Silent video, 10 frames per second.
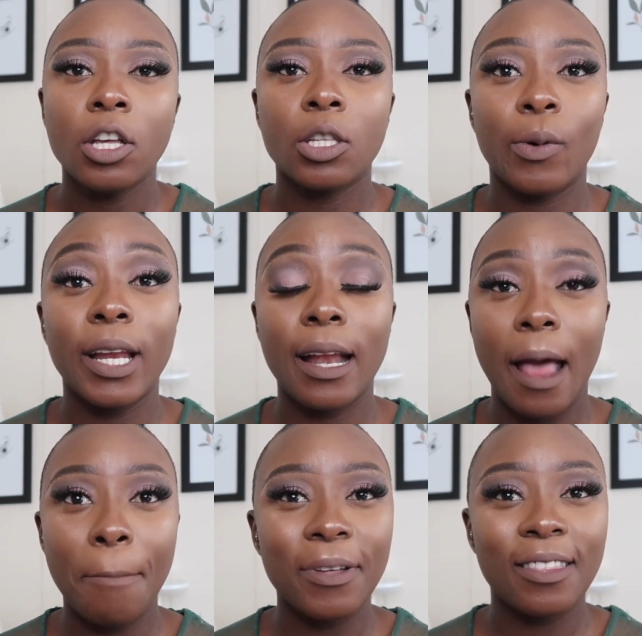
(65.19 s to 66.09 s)
So what had
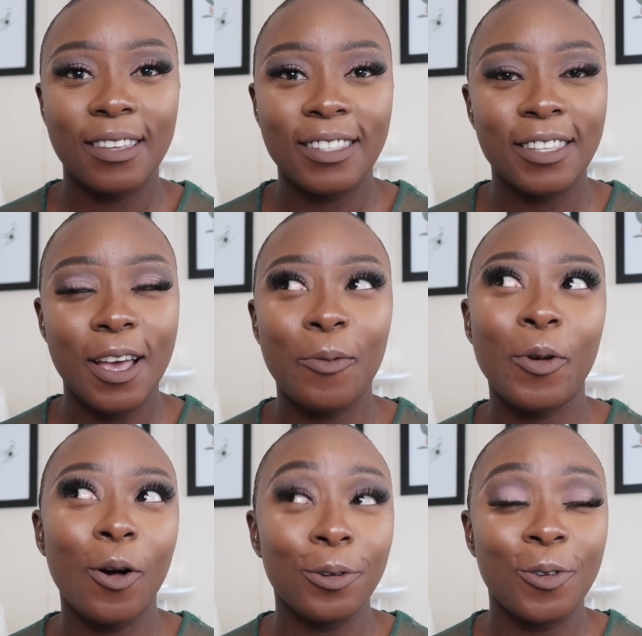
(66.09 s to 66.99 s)
happened this year,
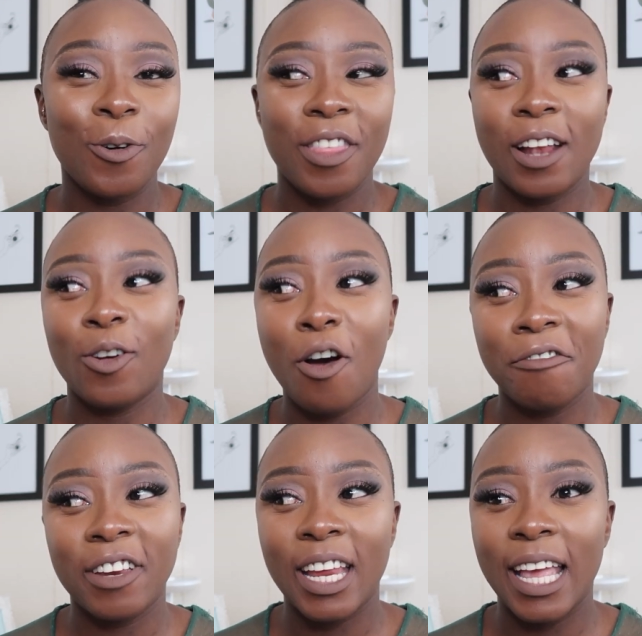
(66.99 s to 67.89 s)
we all know that
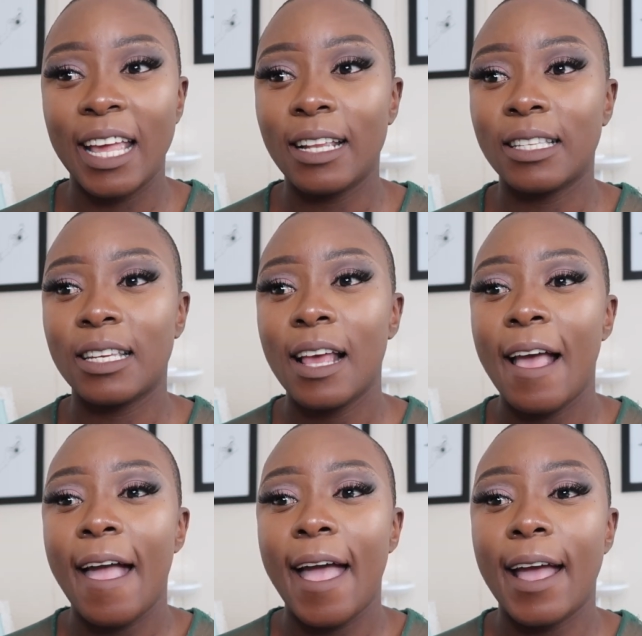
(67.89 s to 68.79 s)
COVID hit,
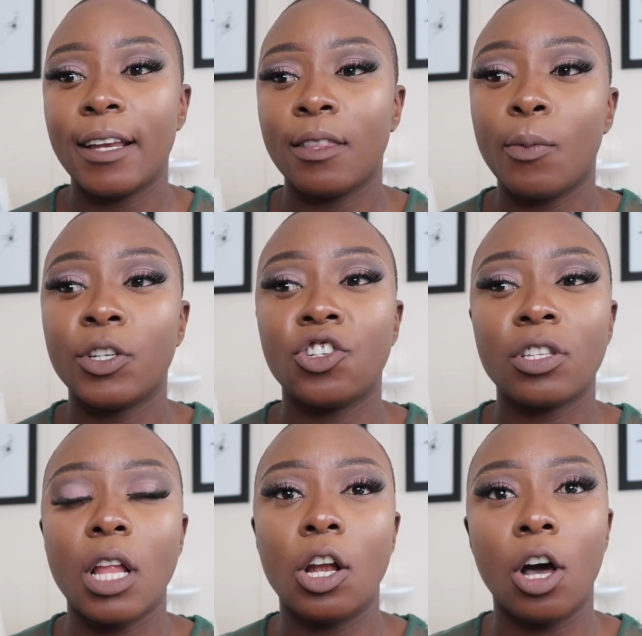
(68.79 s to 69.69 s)
and there was
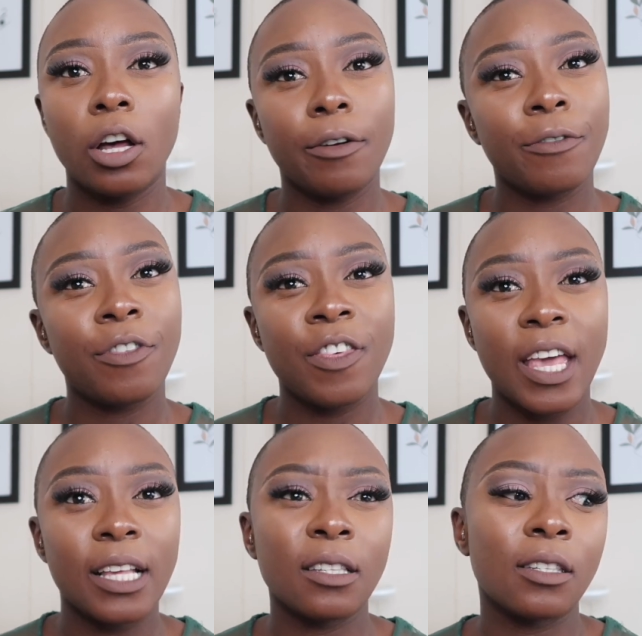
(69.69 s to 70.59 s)
just a lot of
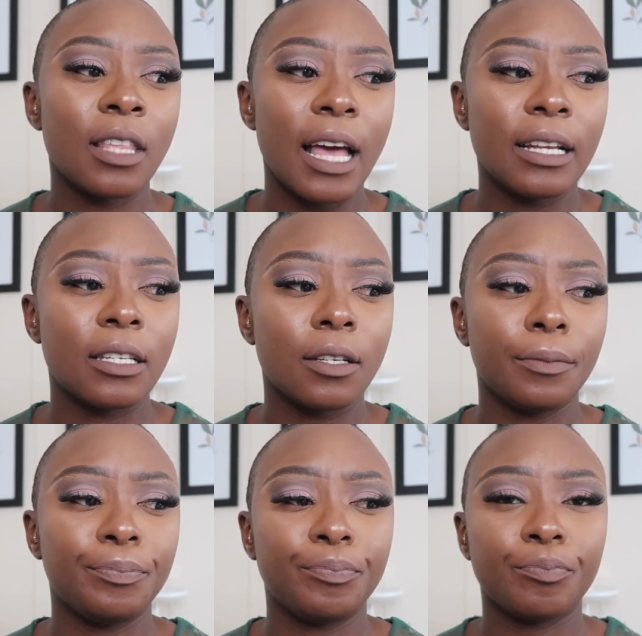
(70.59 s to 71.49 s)
things that
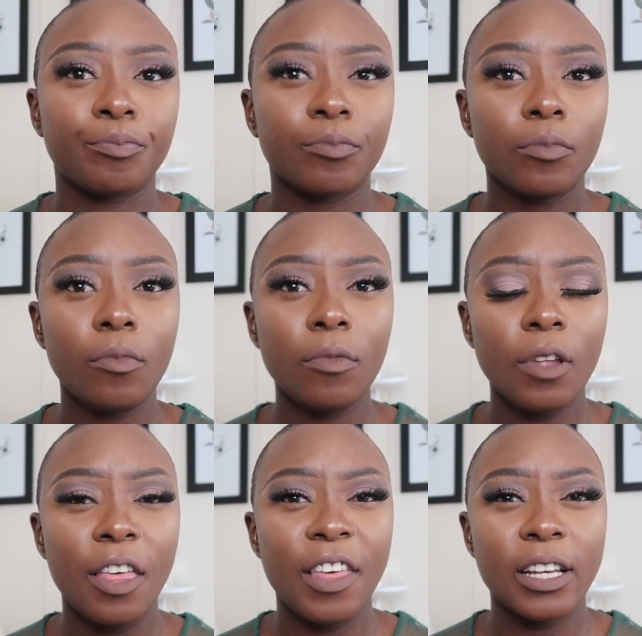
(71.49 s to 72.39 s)

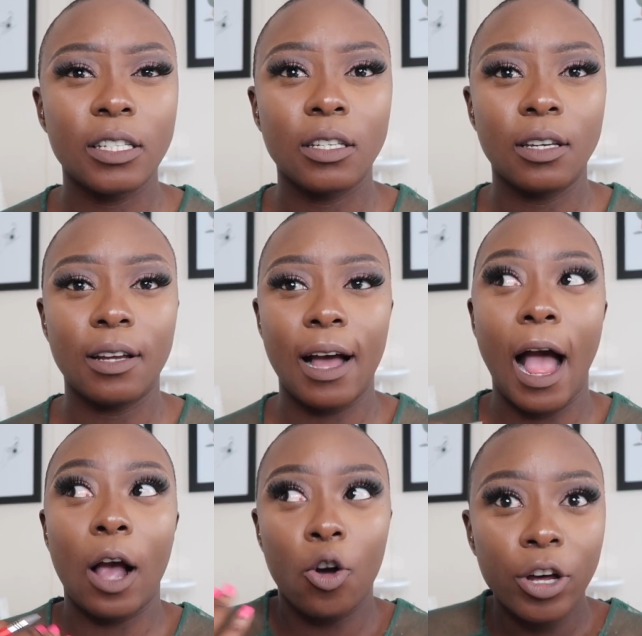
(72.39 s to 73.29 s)
I
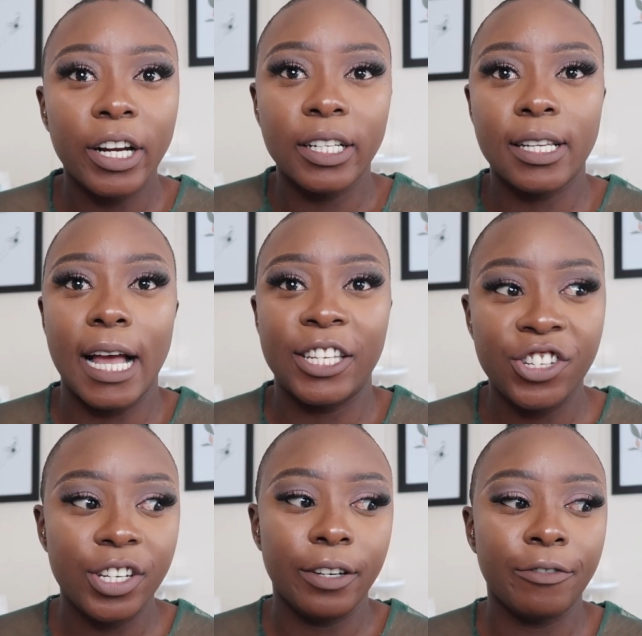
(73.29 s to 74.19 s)
couldn't
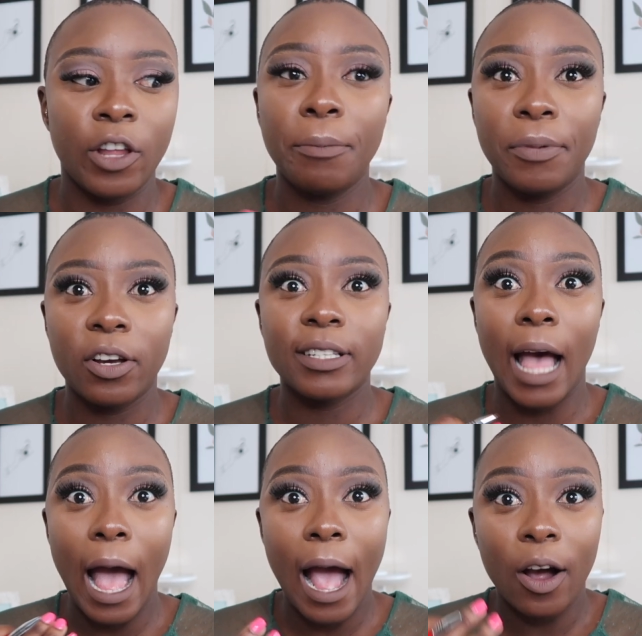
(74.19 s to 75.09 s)
achieve, not because
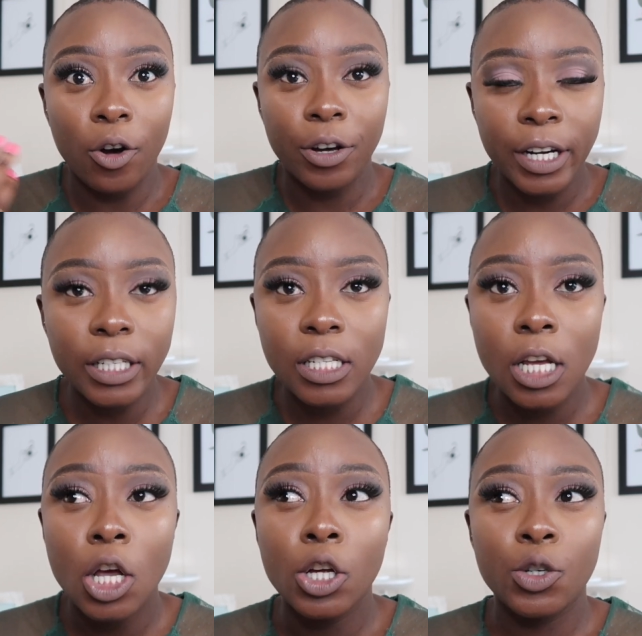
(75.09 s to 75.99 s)
I
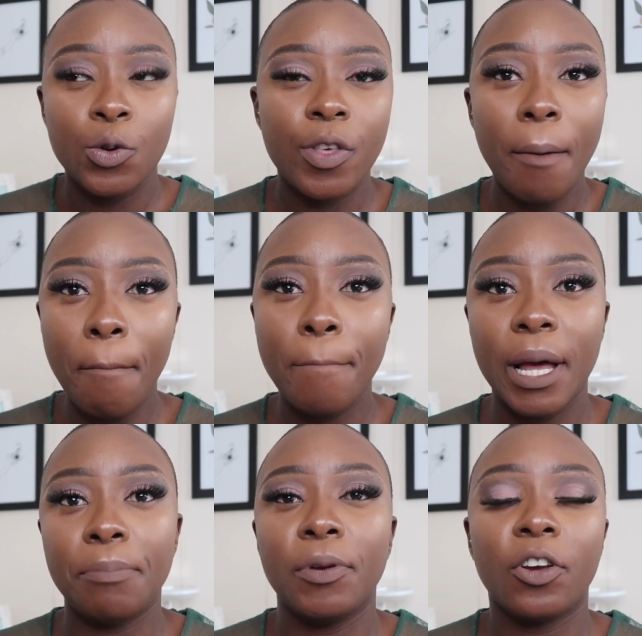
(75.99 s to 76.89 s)
couldn't do them,
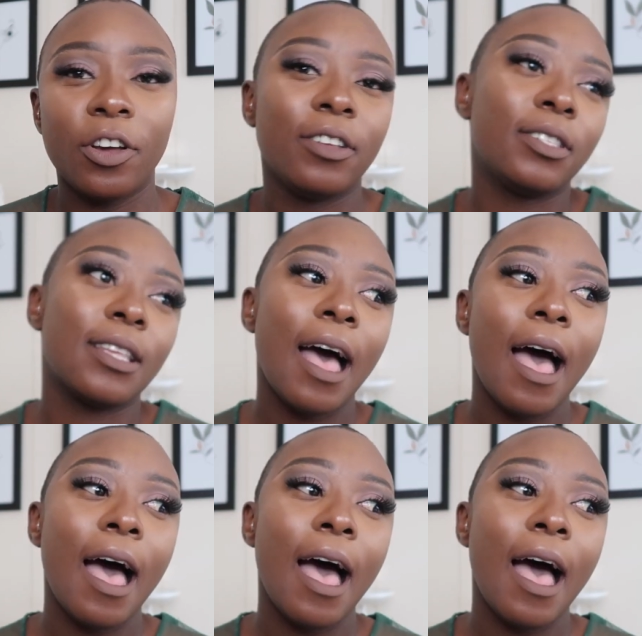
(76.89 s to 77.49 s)
but because